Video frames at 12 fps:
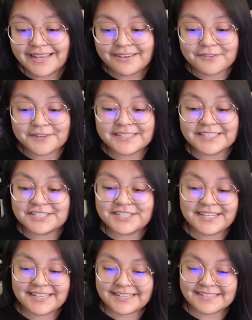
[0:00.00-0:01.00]
for
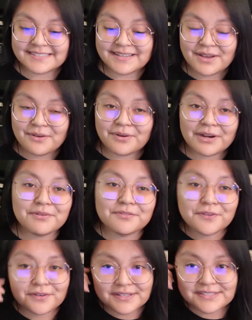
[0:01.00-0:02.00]
Indigenous, where I will
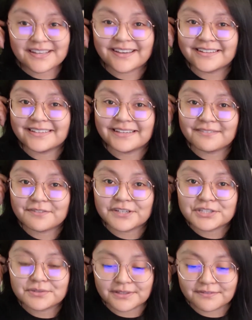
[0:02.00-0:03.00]
focus on
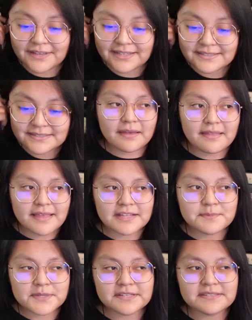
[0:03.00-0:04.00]
virtual events. And that's
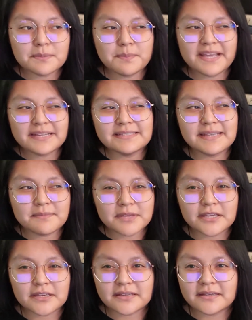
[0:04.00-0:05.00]
because the
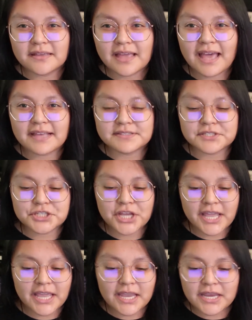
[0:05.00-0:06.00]
pandemic has
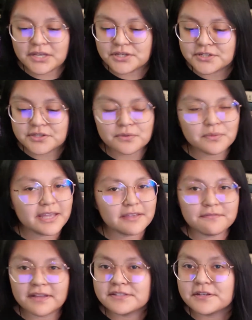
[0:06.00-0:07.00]
changed the way
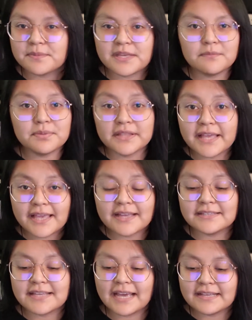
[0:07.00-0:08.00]
events are being
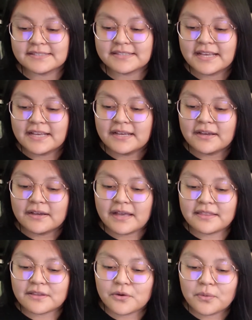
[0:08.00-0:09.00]
planned,
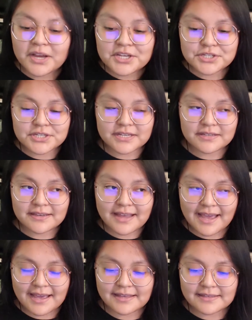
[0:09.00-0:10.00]
and the question
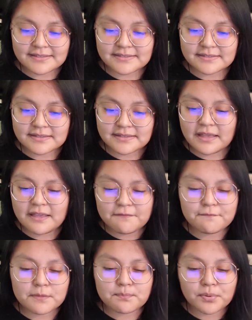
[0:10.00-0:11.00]
as
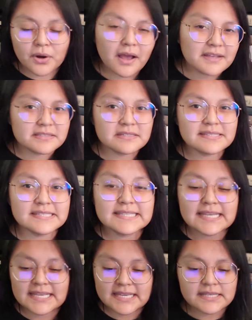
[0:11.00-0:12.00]
if the process is
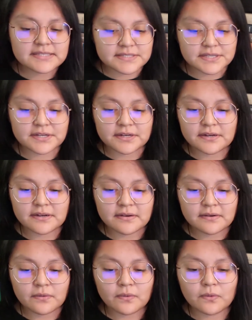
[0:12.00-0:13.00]
easier
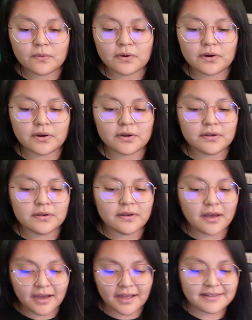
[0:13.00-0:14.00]
or
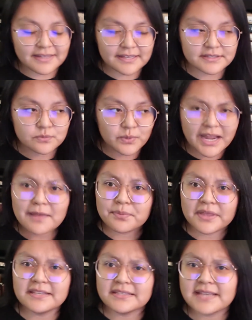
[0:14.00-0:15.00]
not is what I
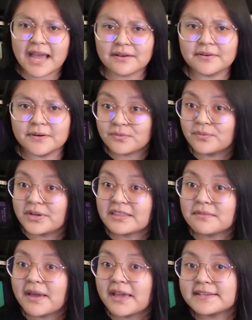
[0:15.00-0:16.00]
plan to tackle. With
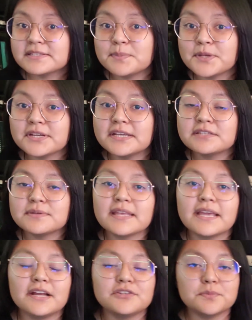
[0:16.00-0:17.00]
my experience with
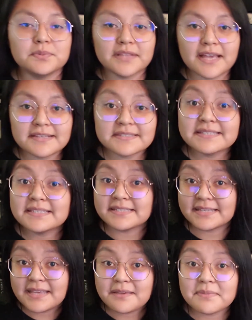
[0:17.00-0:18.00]
AISSS and the
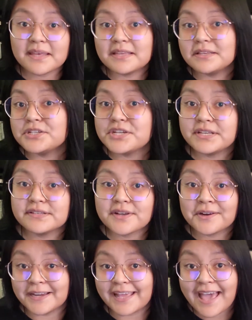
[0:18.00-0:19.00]
team that Indigenous
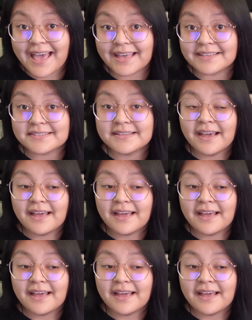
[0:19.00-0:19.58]
already has,